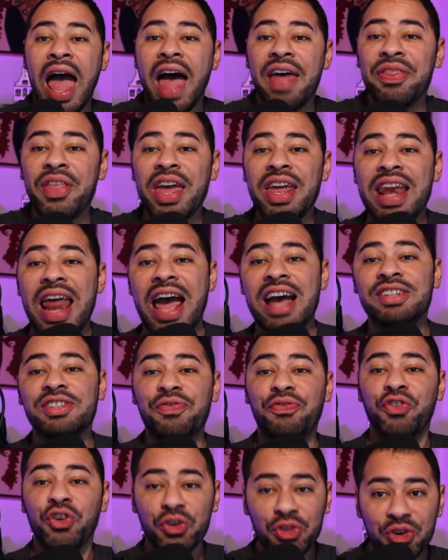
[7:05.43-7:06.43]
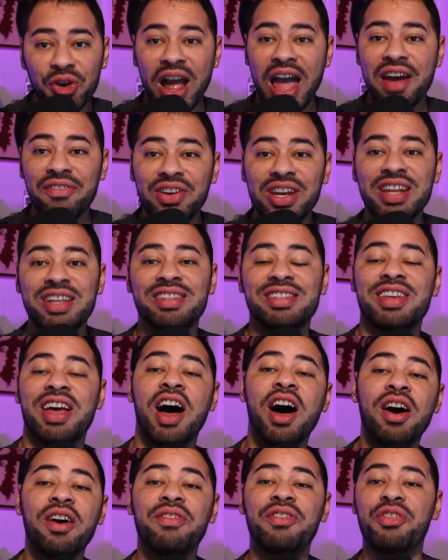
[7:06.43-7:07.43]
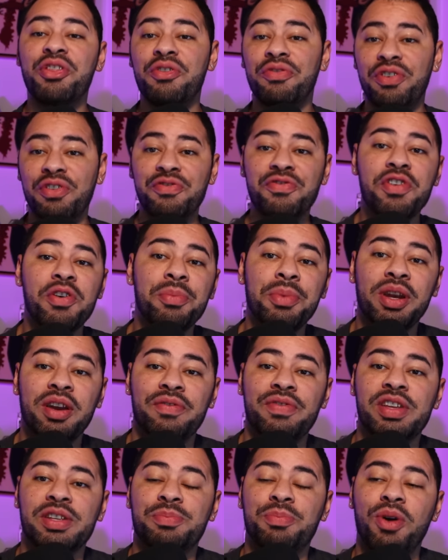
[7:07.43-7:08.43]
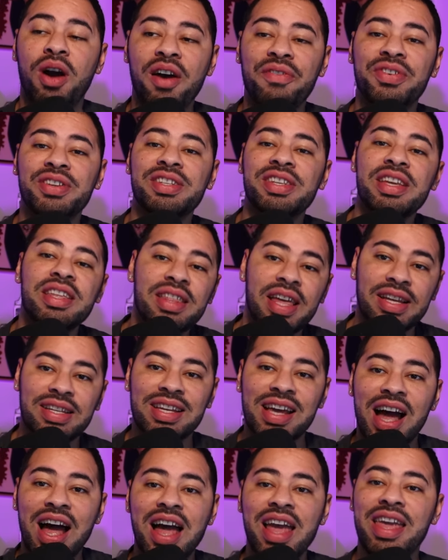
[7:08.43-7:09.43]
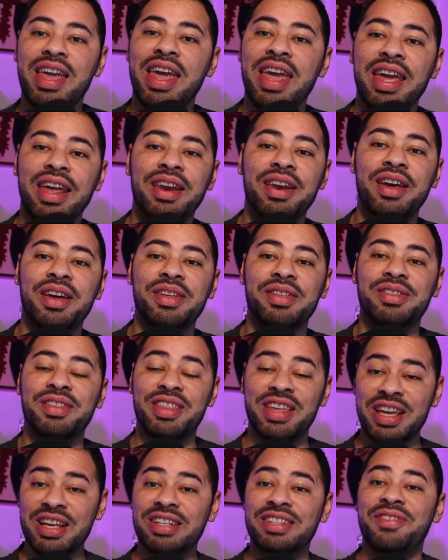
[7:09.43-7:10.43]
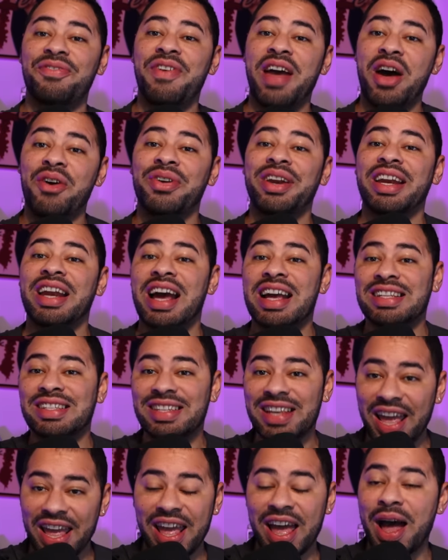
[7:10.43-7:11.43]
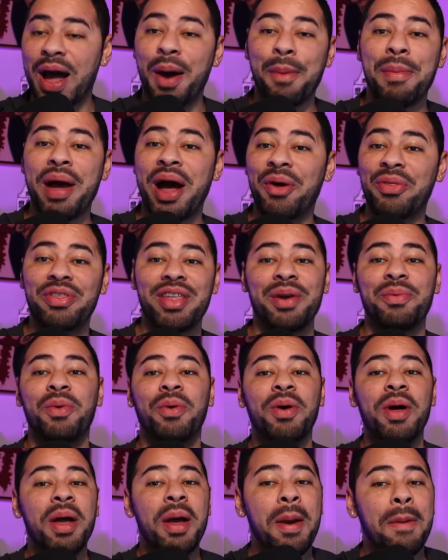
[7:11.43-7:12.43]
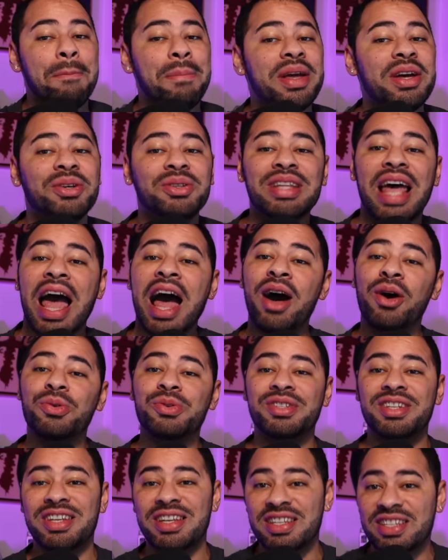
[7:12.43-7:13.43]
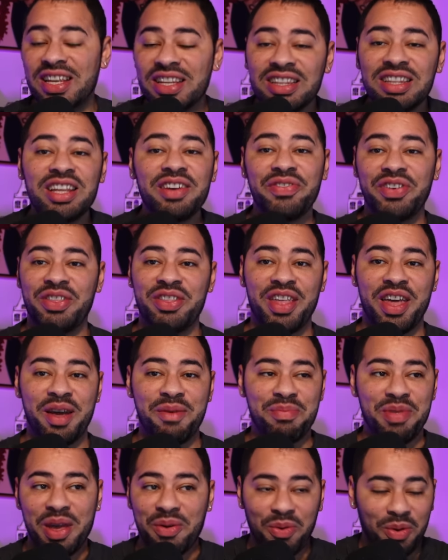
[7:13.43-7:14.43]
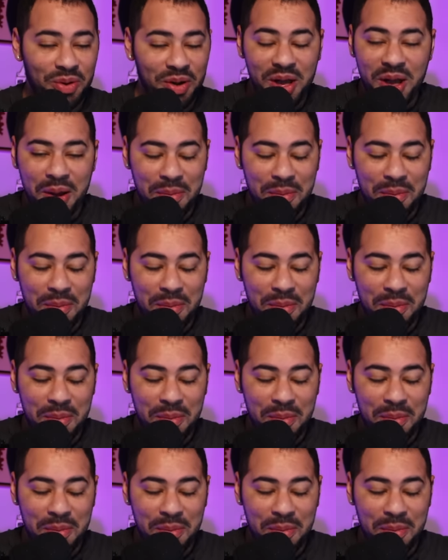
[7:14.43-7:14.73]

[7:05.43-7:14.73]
And then as further evidence of the fulfillment of this prophecy, they tie in things found in Isaiah about they will build houses and live in them. They will